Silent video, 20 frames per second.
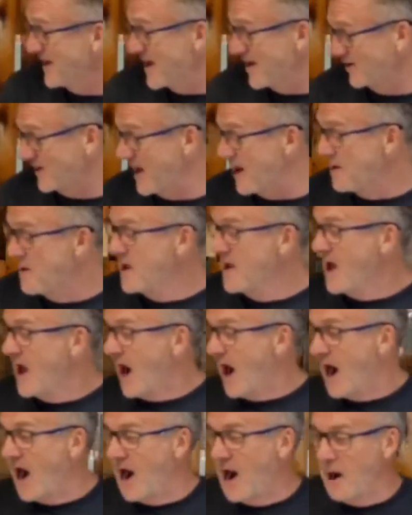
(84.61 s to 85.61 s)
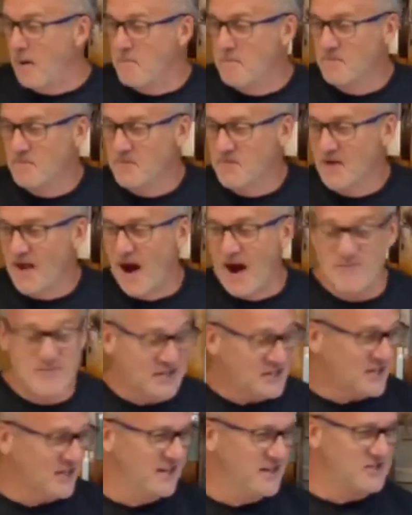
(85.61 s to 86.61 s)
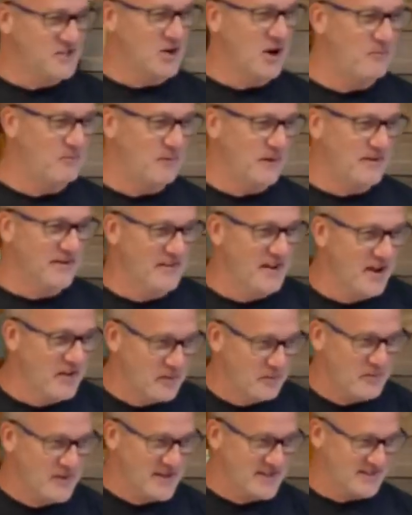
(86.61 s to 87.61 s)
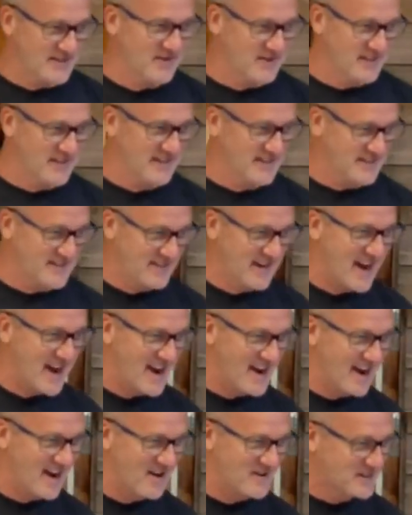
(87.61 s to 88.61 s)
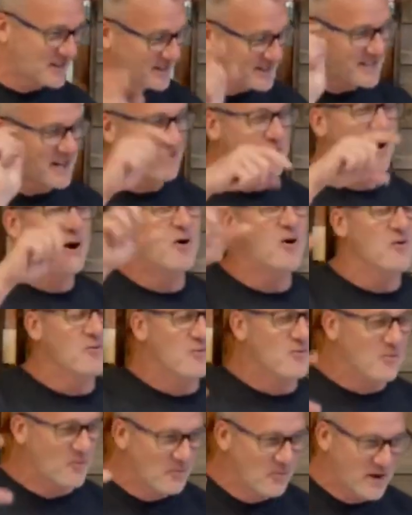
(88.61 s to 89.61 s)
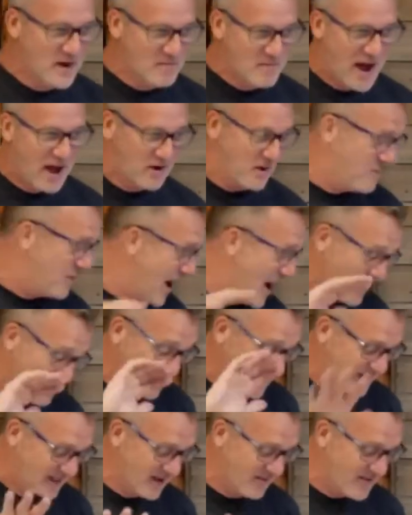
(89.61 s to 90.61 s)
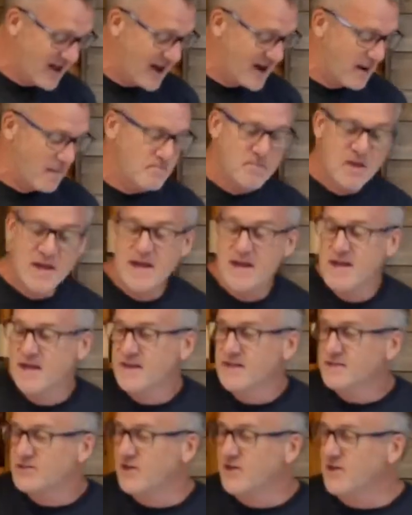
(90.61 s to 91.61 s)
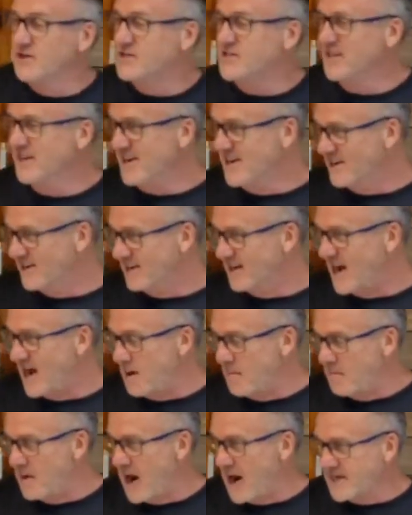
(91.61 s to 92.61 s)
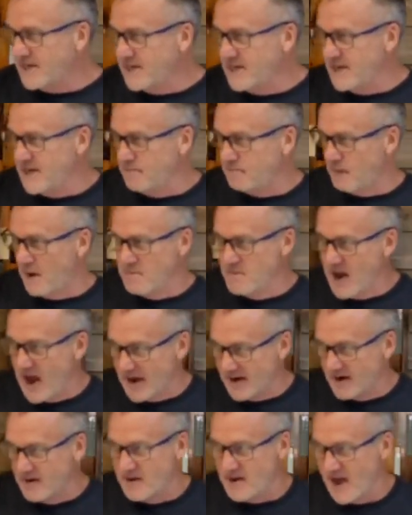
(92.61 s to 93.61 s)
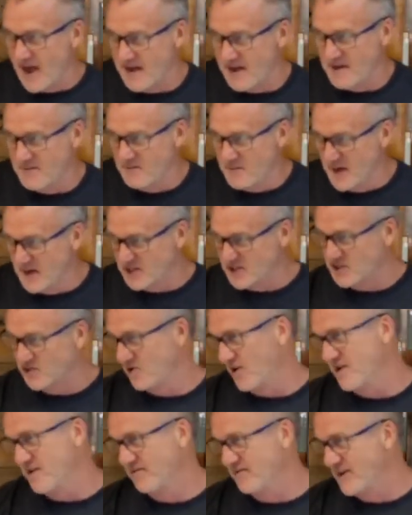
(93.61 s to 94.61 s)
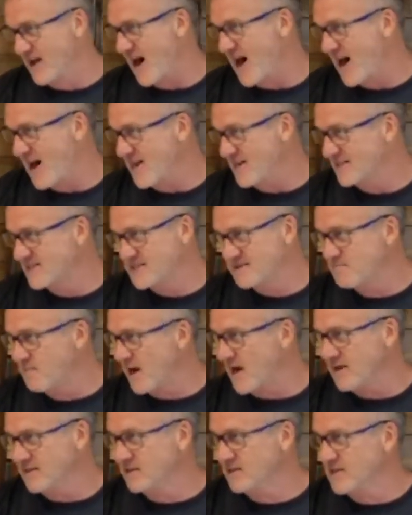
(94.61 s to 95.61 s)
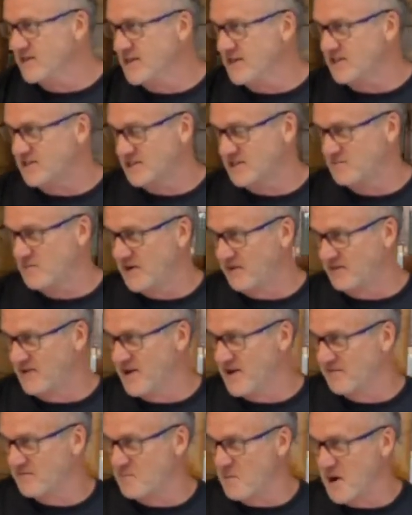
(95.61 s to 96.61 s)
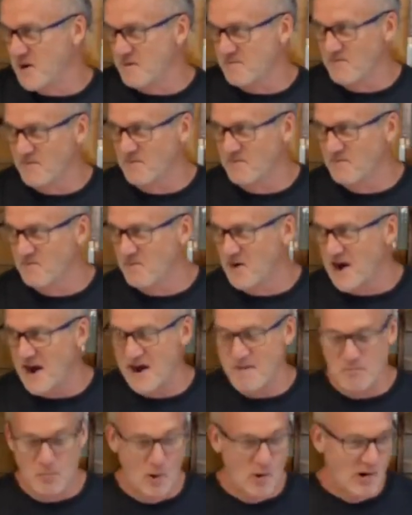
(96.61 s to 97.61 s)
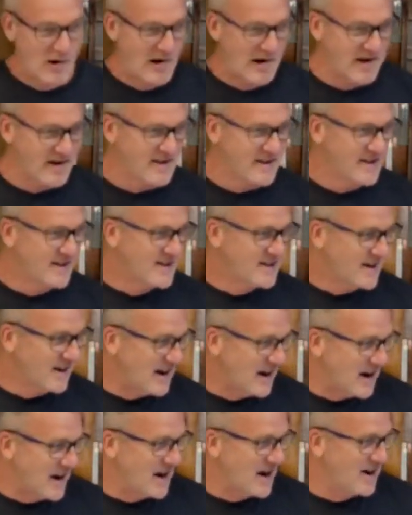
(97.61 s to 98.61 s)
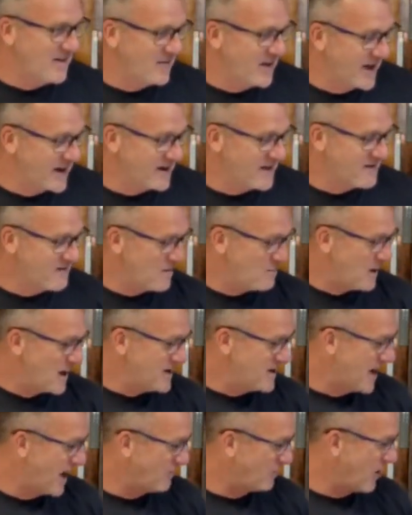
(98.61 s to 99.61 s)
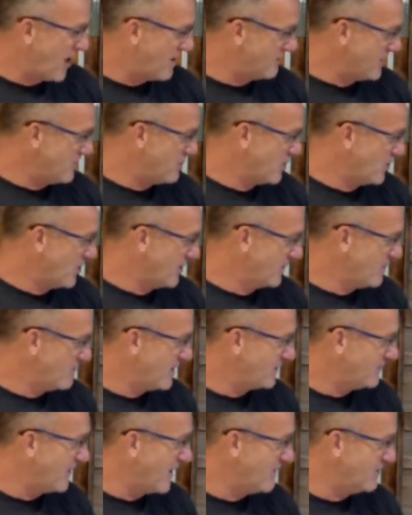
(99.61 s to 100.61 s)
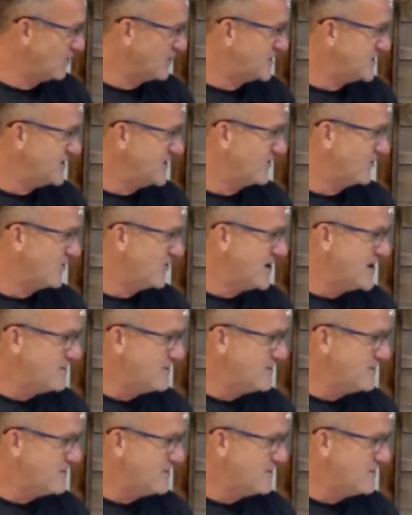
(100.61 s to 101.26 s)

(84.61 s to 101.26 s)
Okay. I'm just going to jump into the other piece I was going to say. I was going to talk about when I'm out and about. I'm going to give that up. So here's the deal. I'm not an administrative guy. It's my least bit of gift. My board, my nonprofit board for my 501c3.